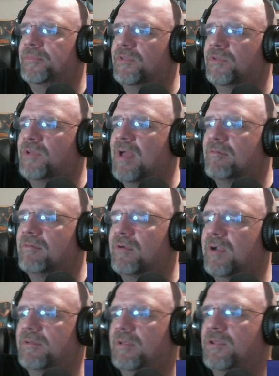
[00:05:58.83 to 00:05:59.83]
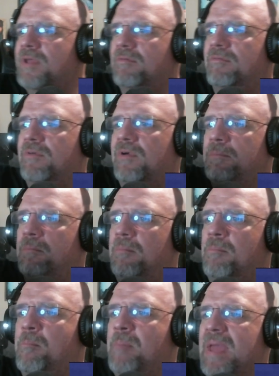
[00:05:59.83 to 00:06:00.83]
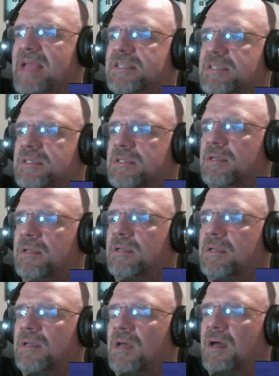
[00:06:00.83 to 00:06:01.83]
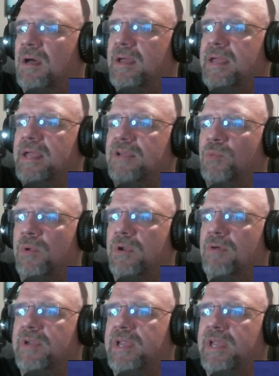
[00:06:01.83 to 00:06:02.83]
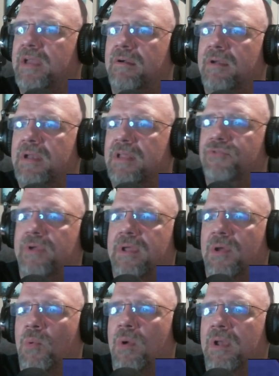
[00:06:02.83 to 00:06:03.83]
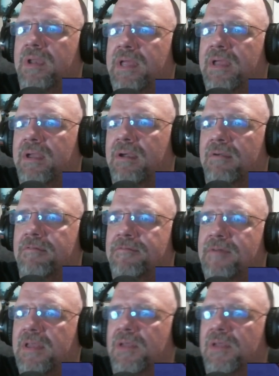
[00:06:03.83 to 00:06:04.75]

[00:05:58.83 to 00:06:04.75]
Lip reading: You have a very base inked one over here, an intricate one here, a faded